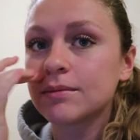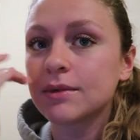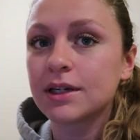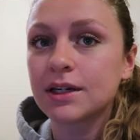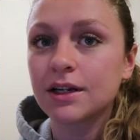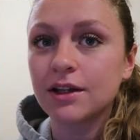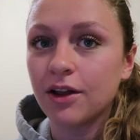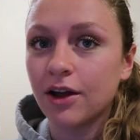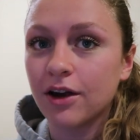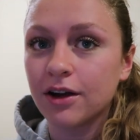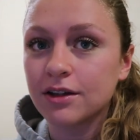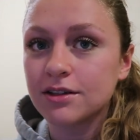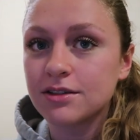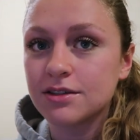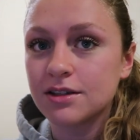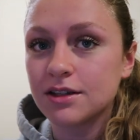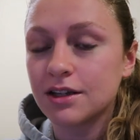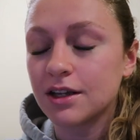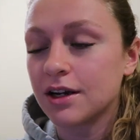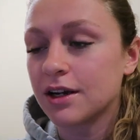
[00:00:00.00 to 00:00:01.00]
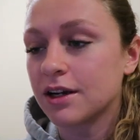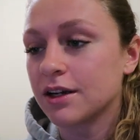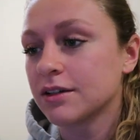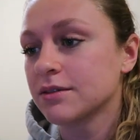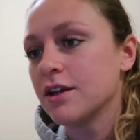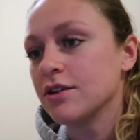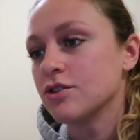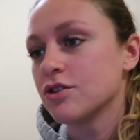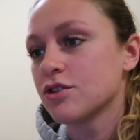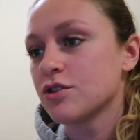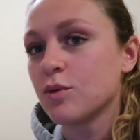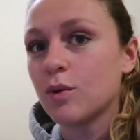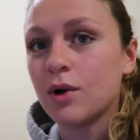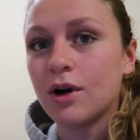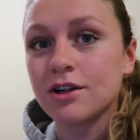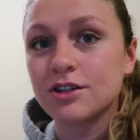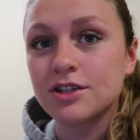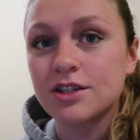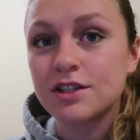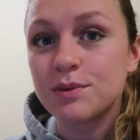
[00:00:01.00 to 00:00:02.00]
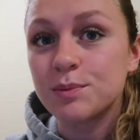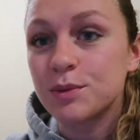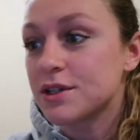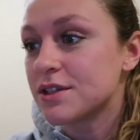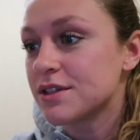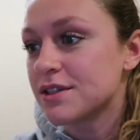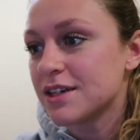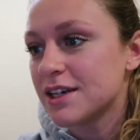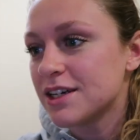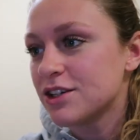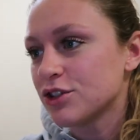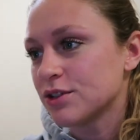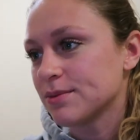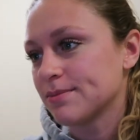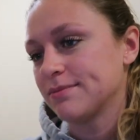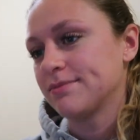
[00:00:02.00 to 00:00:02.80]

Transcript: gonna log into there and just watch his presentation.